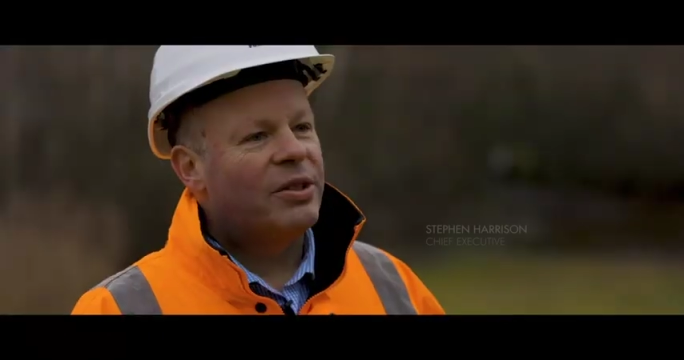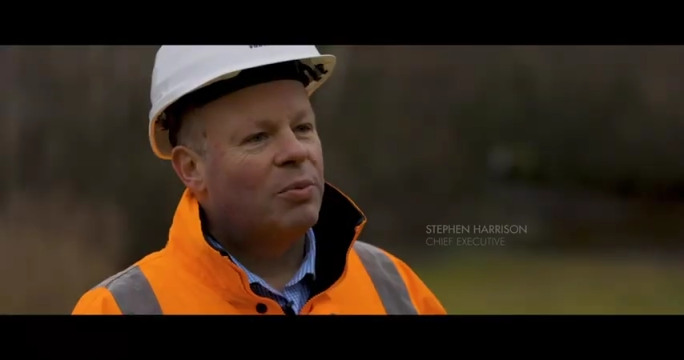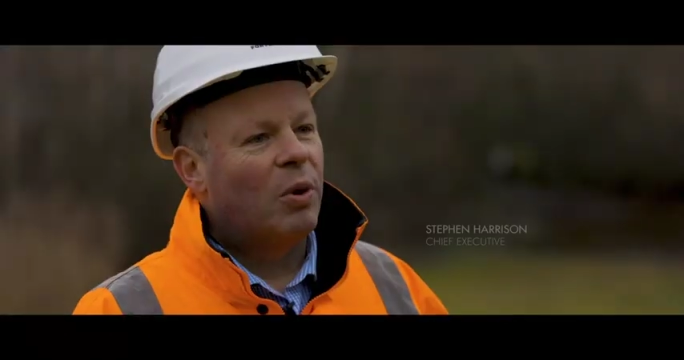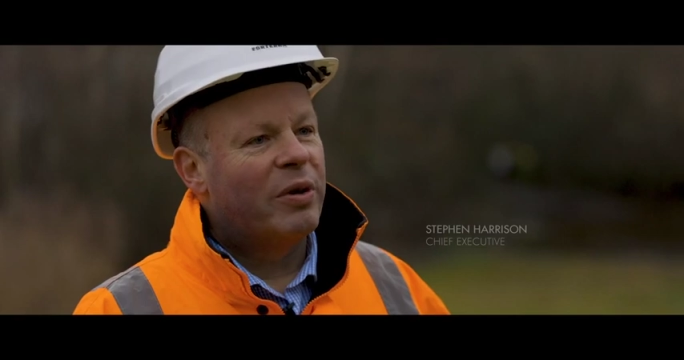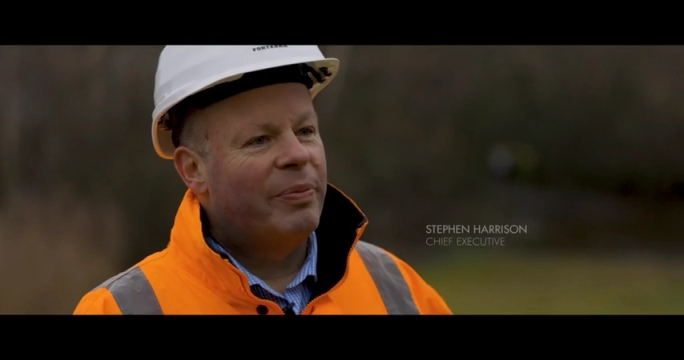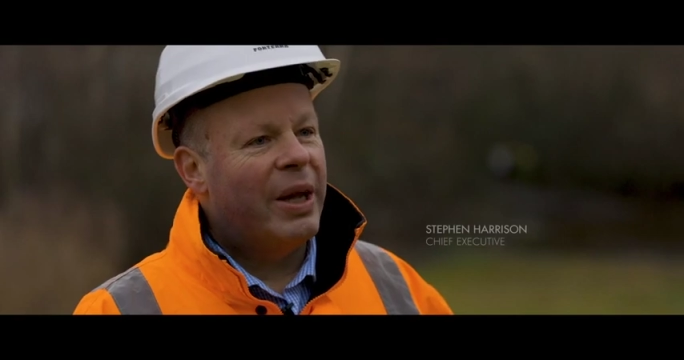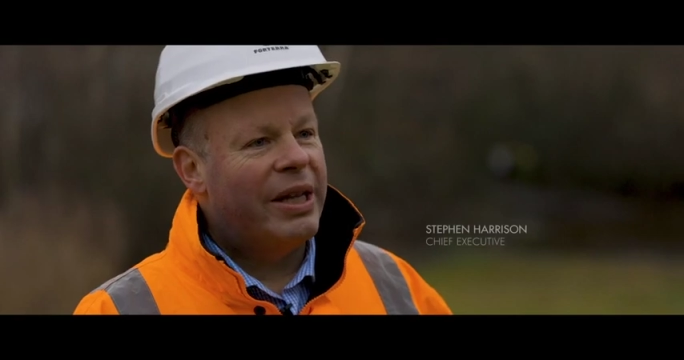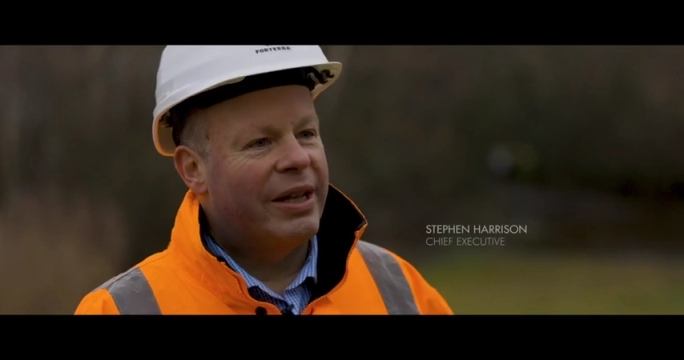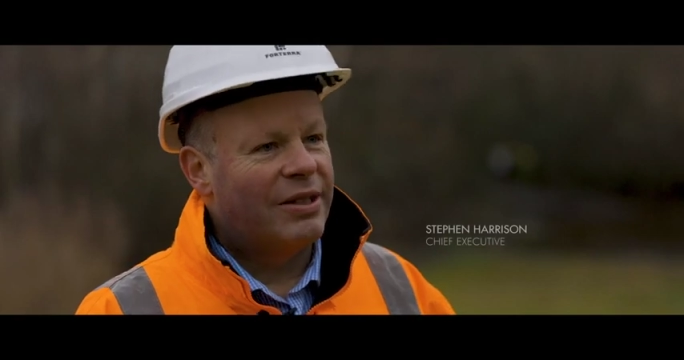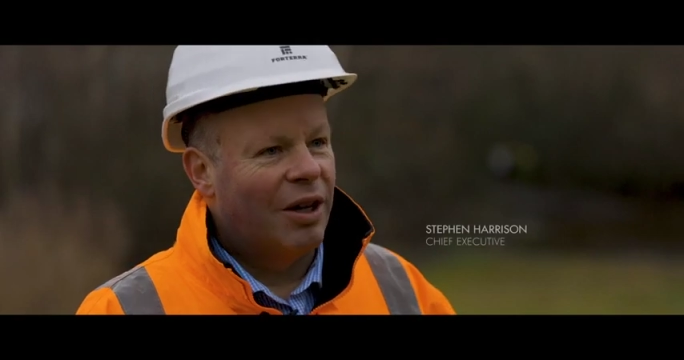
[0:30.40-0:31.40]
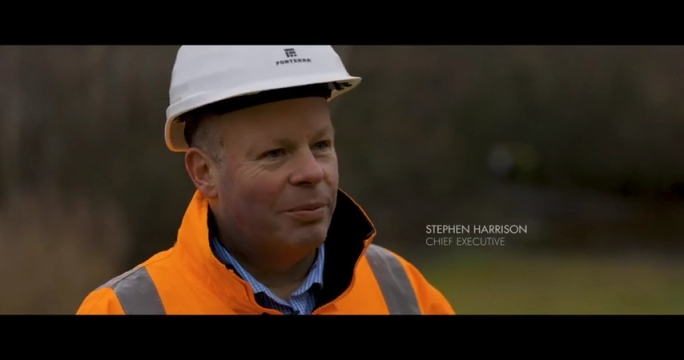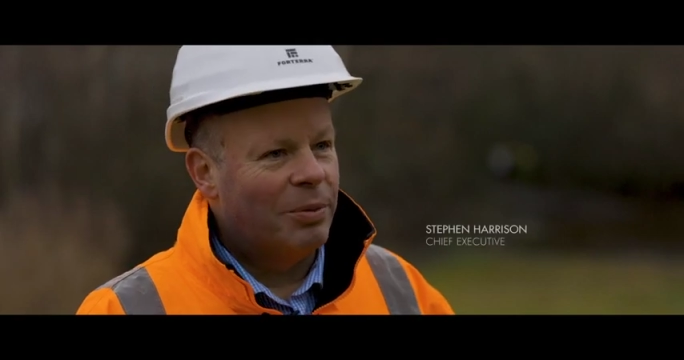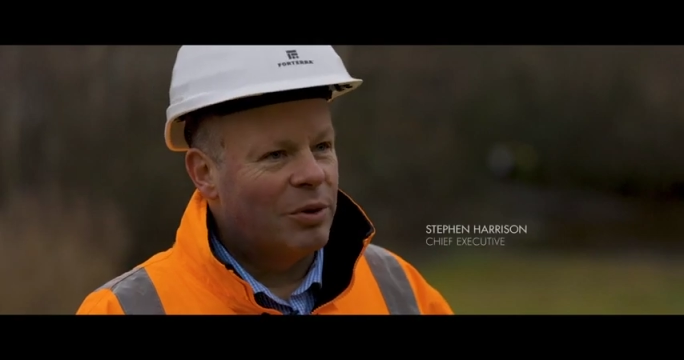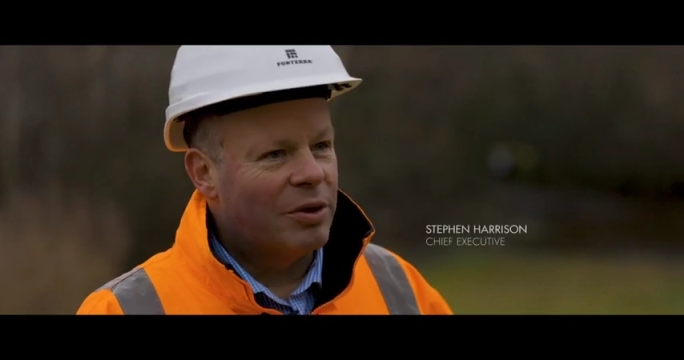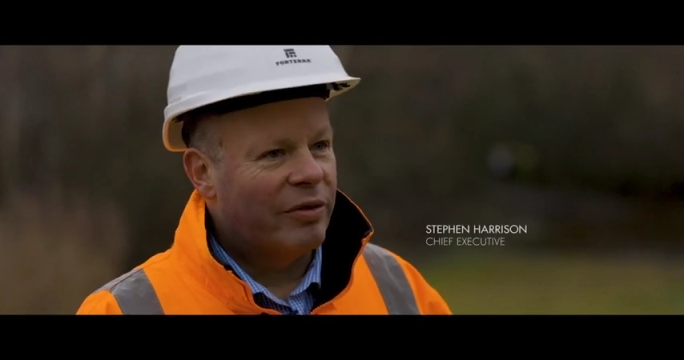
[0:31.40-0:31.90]
is just one of many
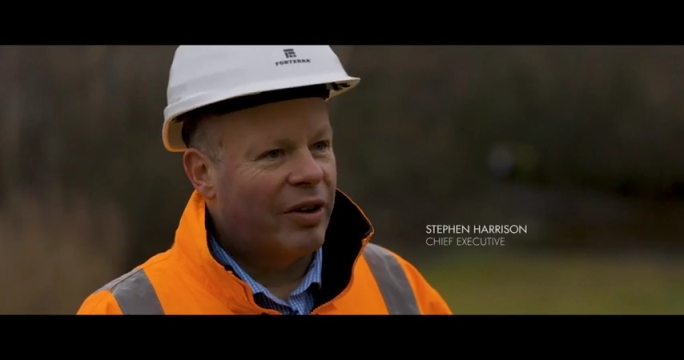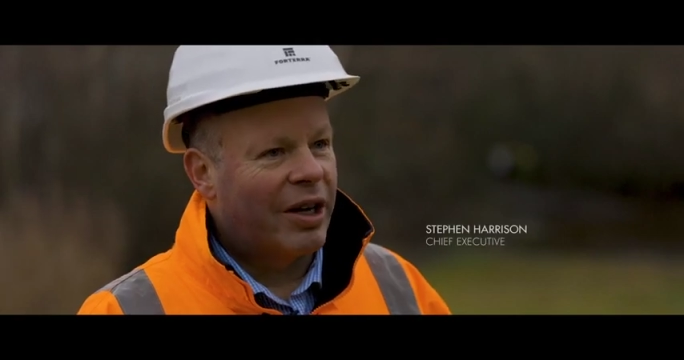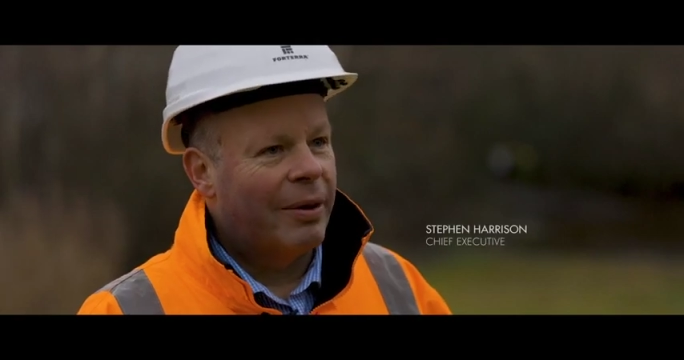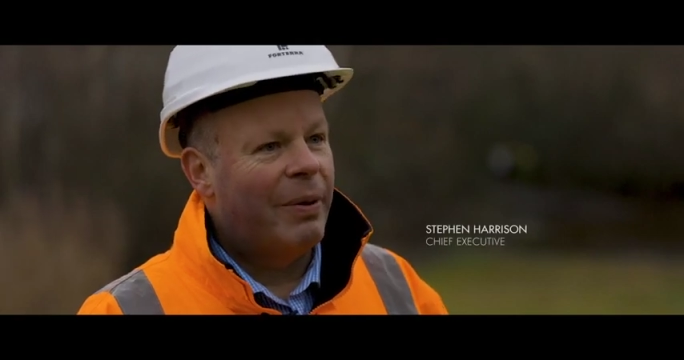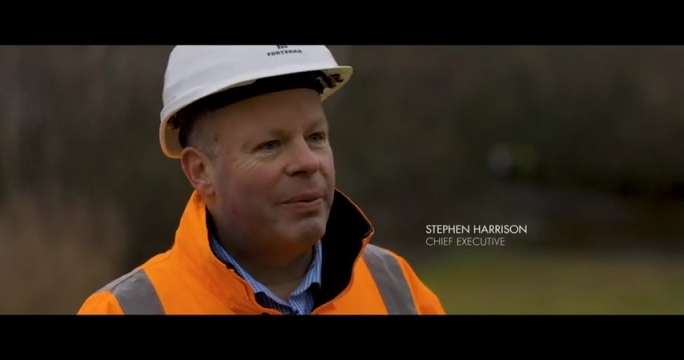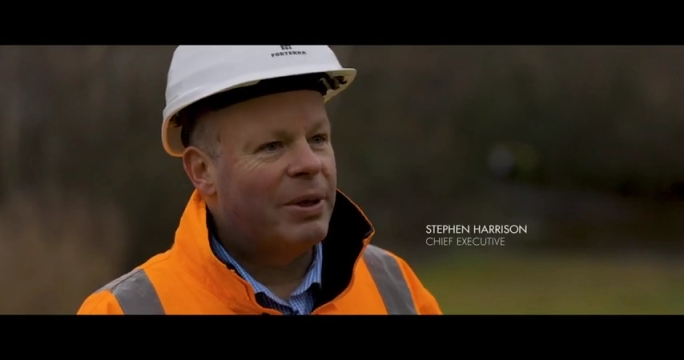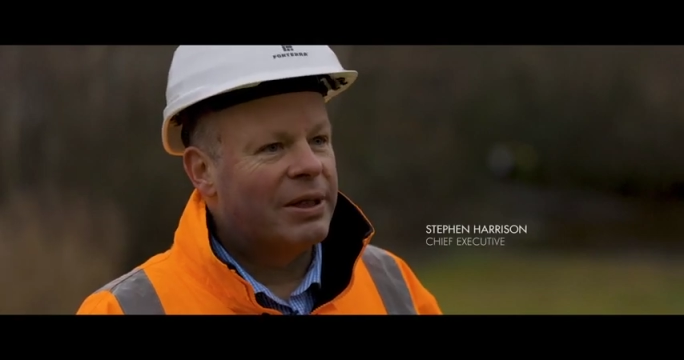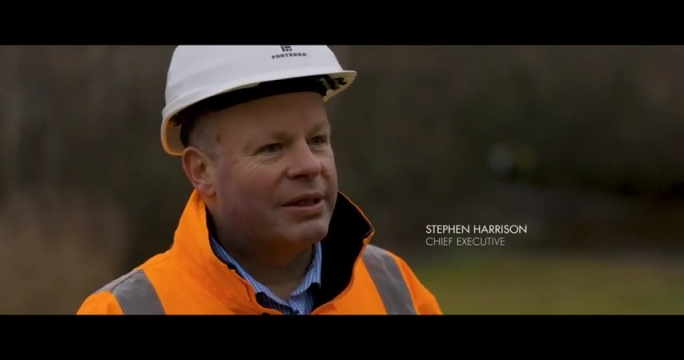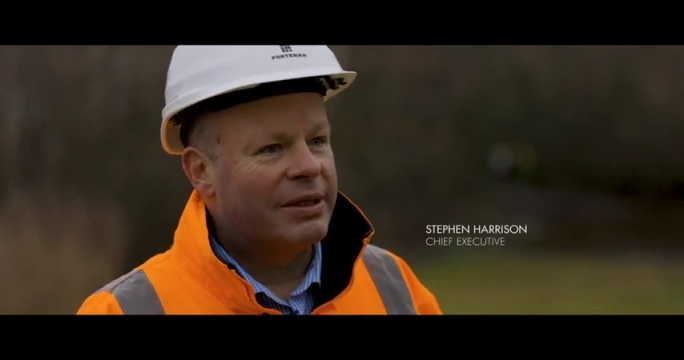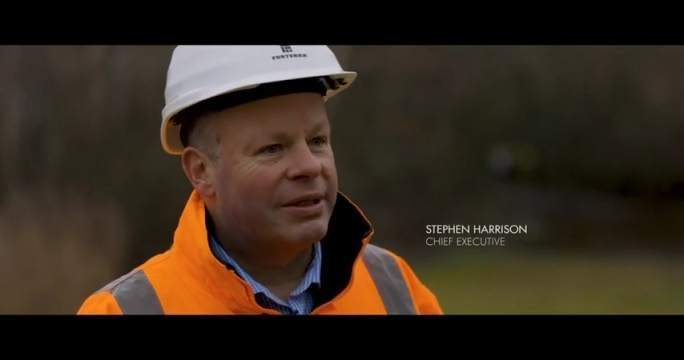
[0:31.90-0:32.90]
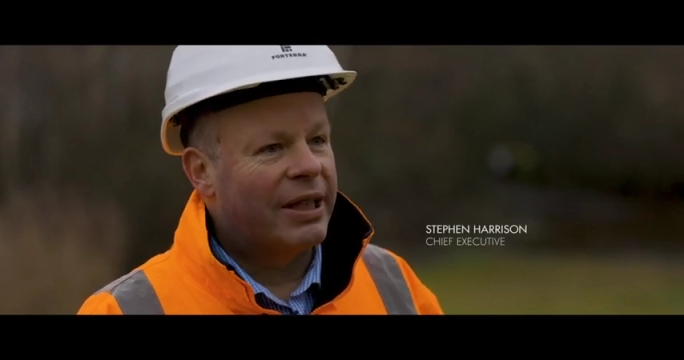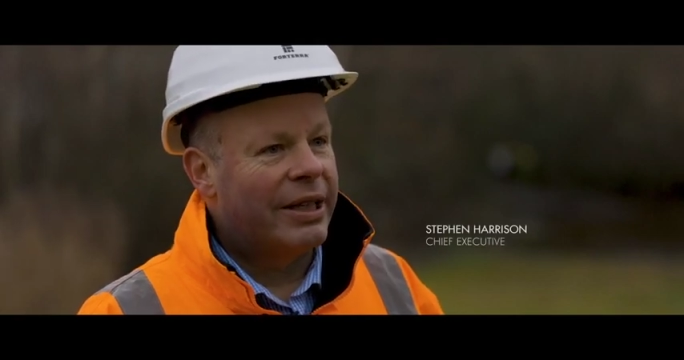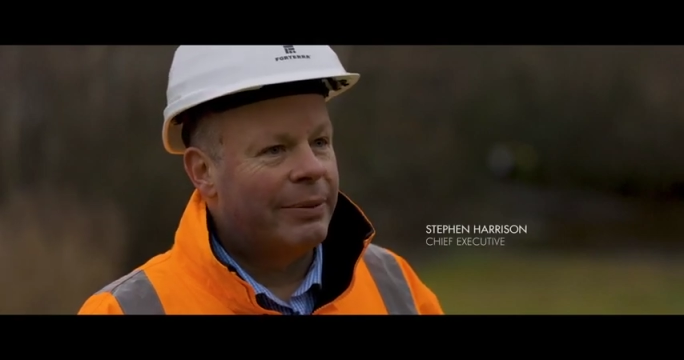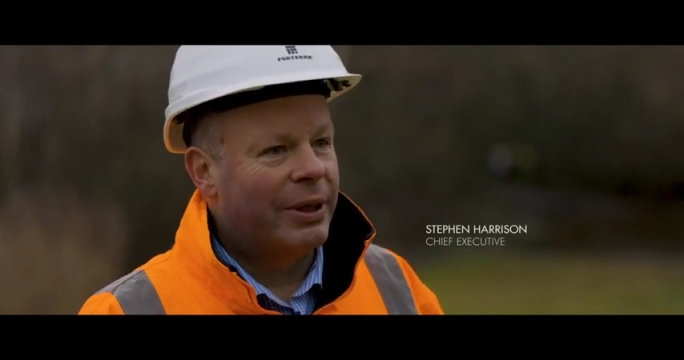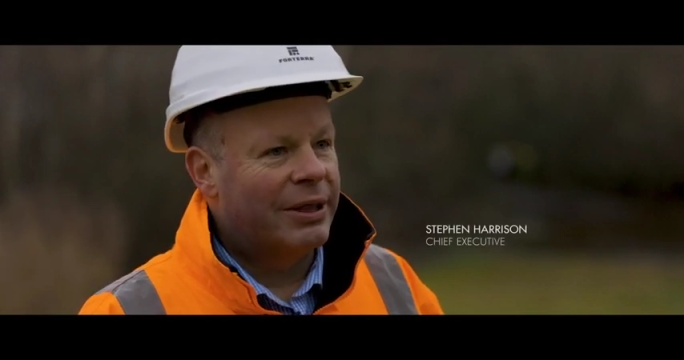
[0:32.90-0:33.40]
examples of our commitment to
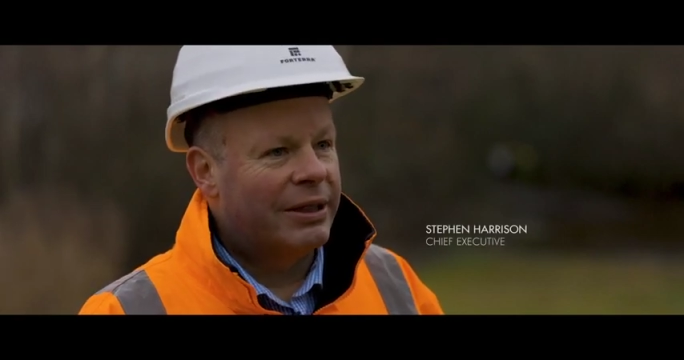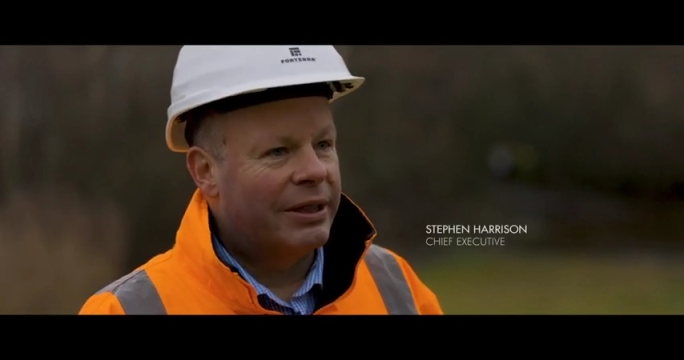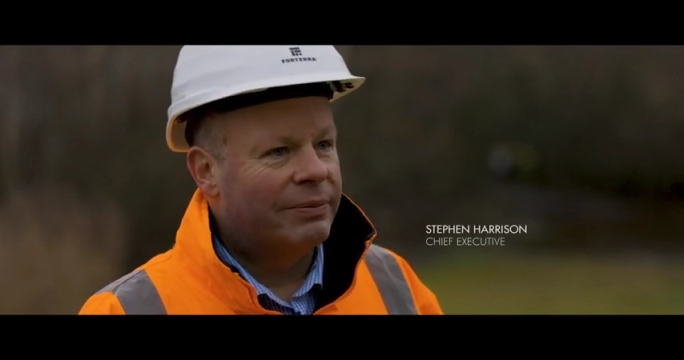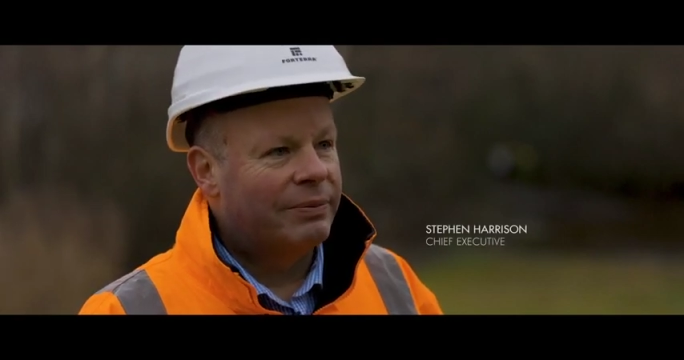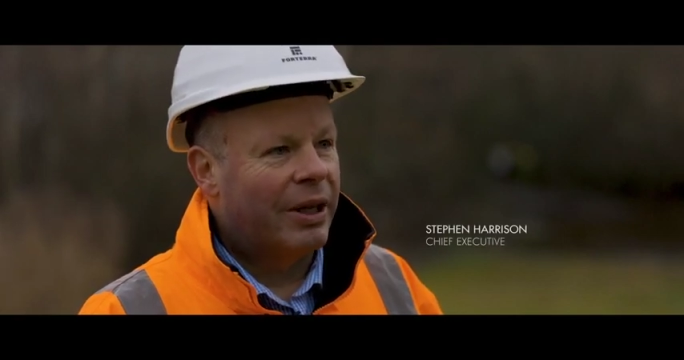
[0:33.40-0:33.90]
sustainability.